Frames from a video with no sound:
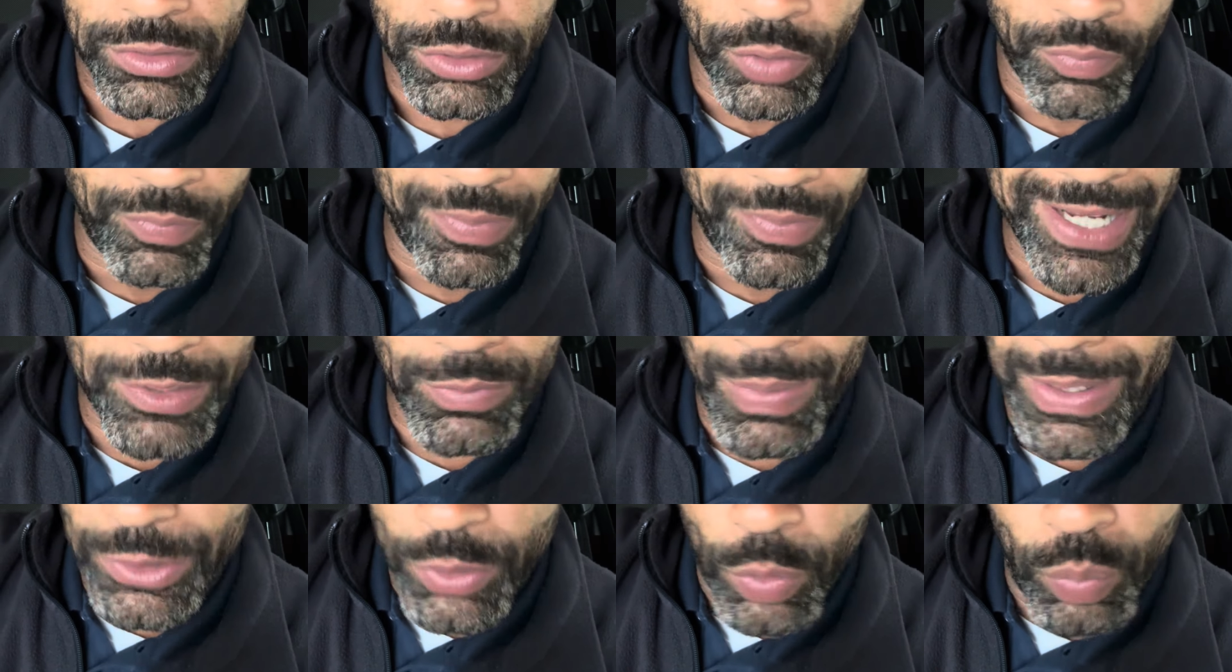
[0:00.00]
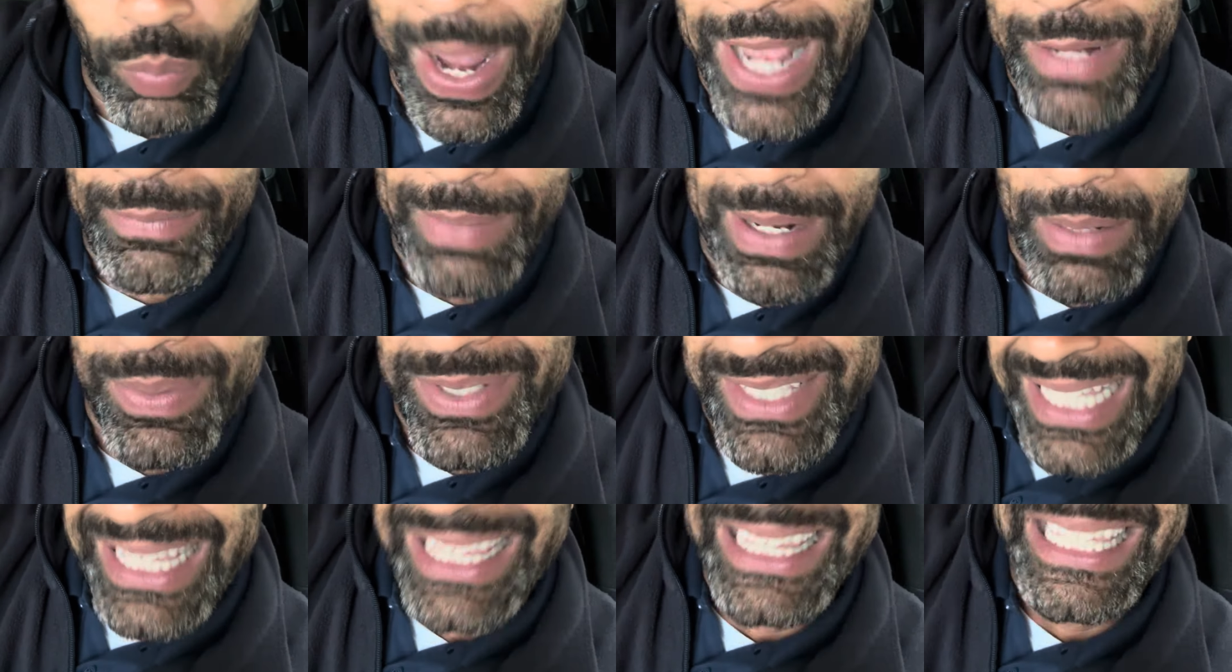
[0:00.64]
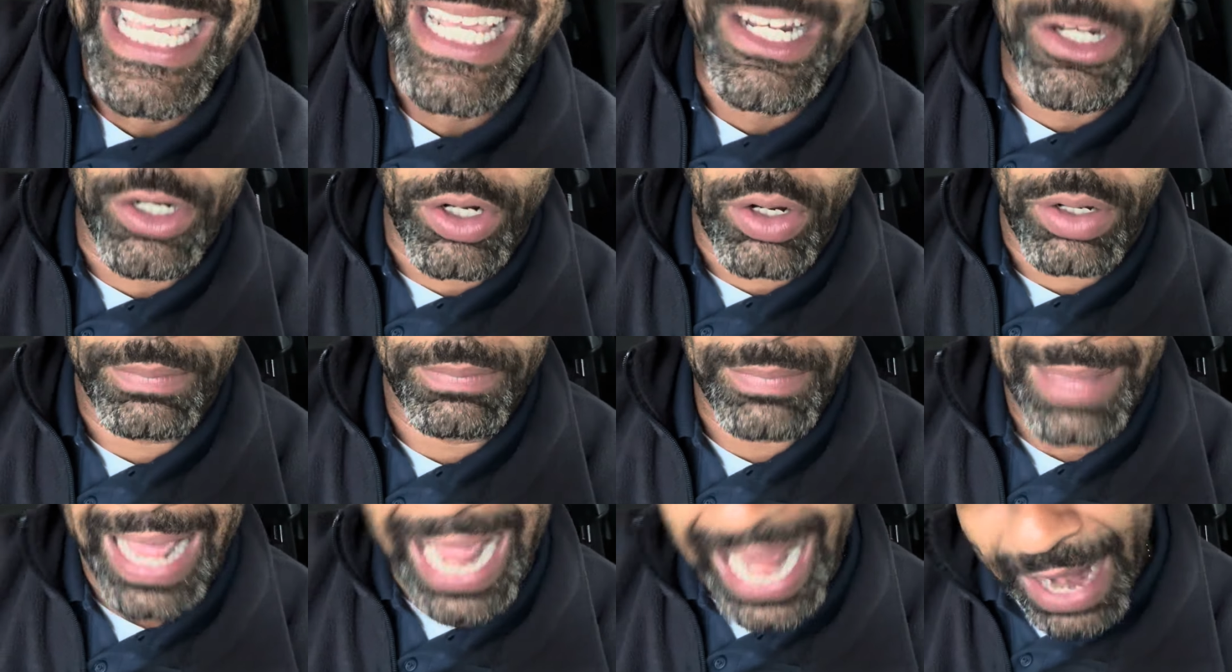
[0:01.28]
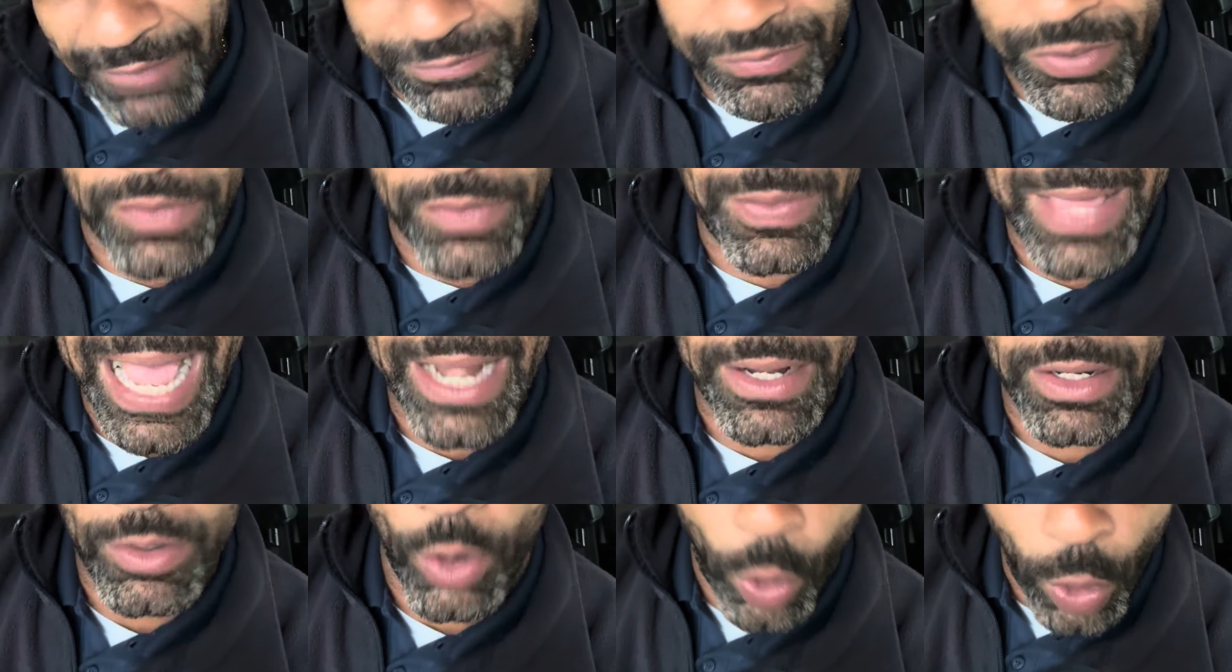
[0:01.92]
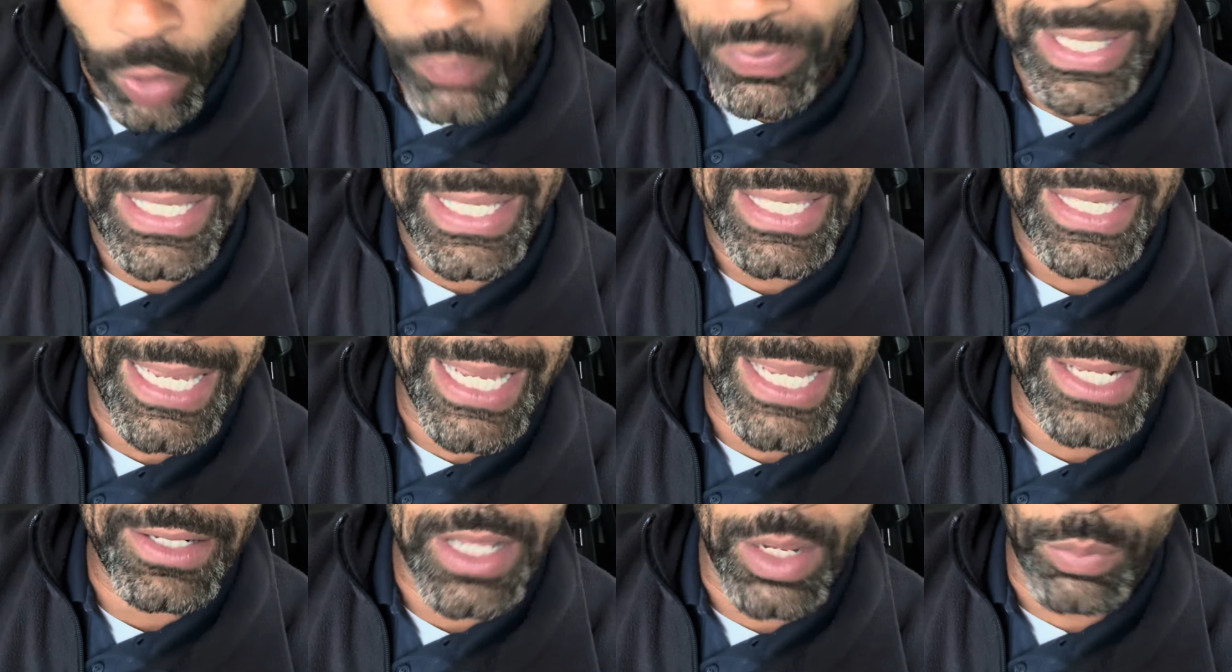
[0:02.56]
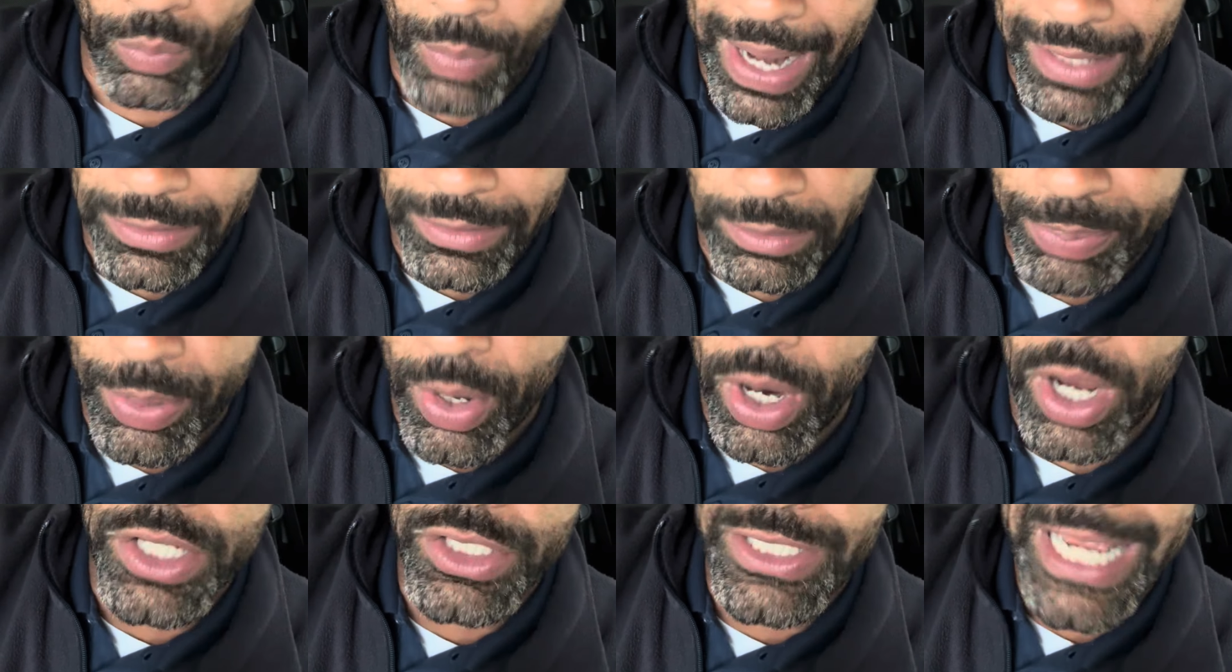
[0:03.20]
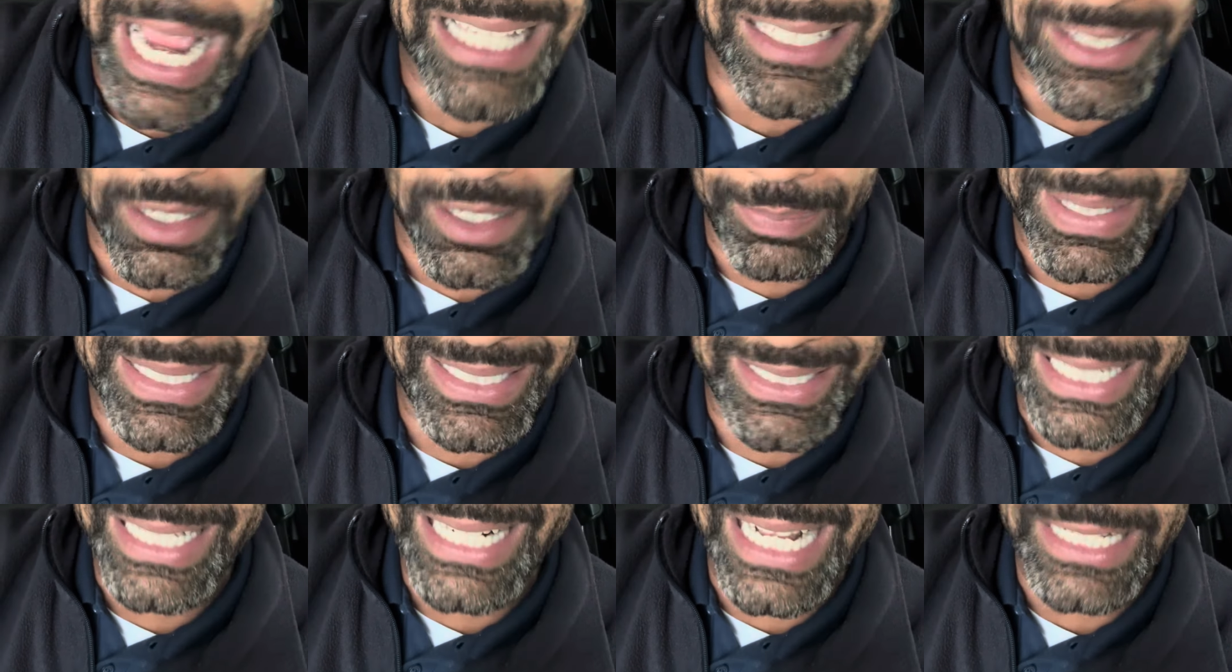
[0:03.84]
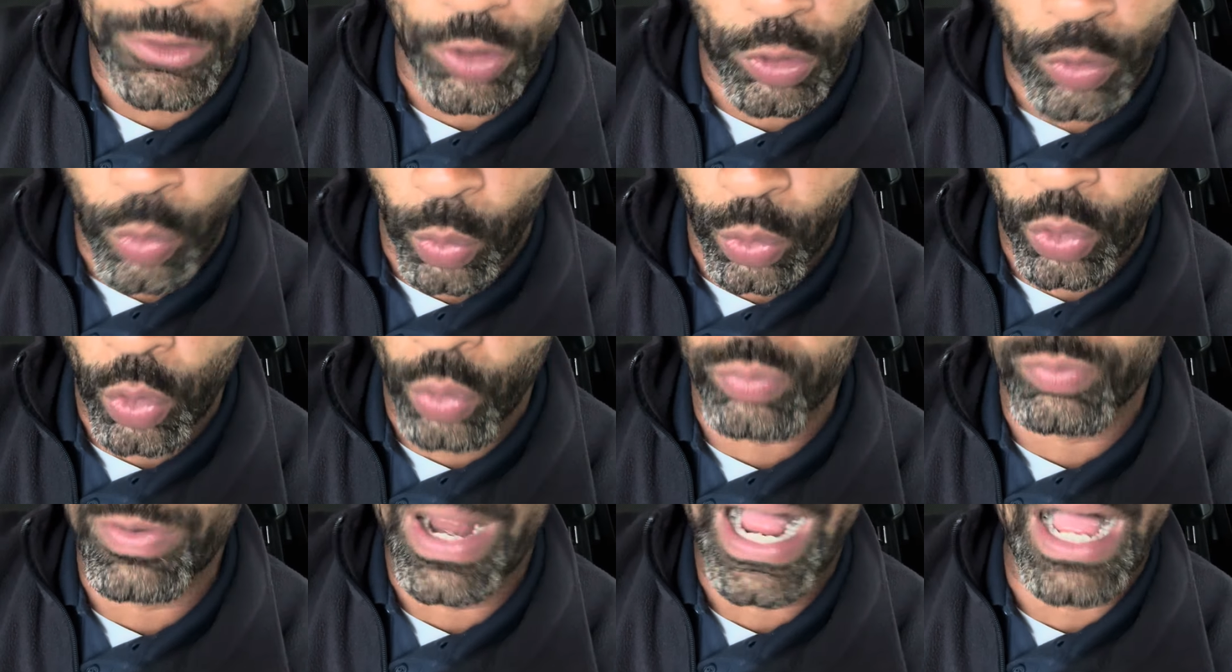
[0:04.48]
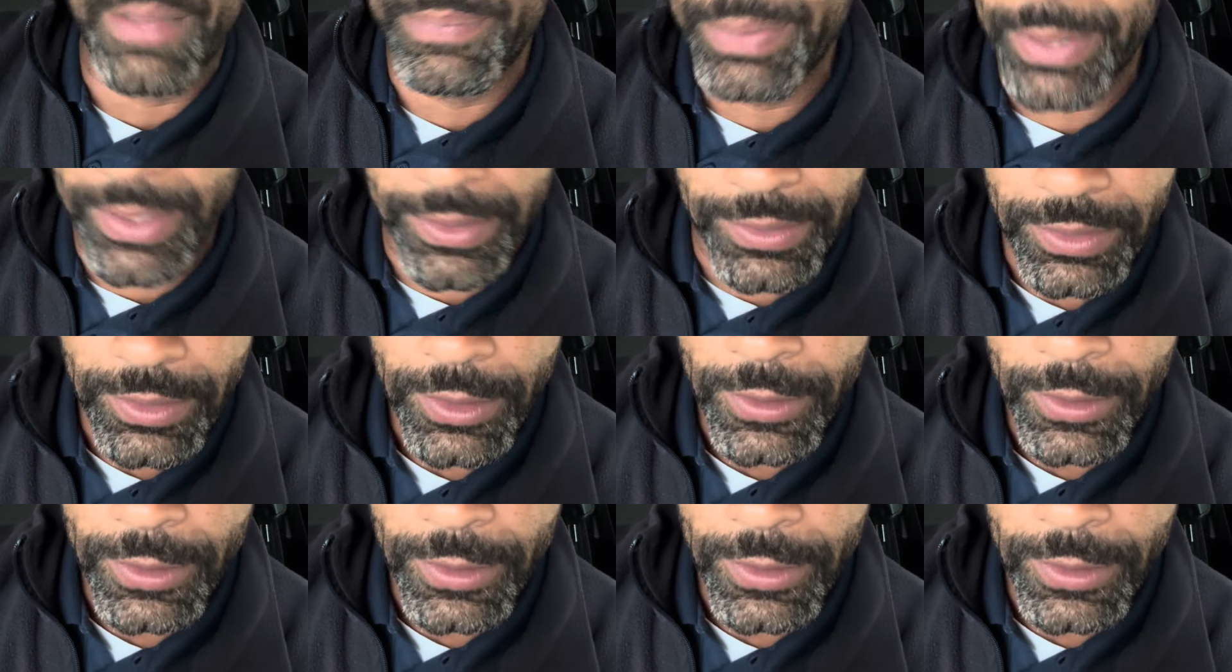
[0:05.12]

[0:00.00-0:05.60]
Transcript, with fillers: the reason why Dwyane Wade was the leader after that on the Heat and why LeBron James could be seen as the quote-unquote Robin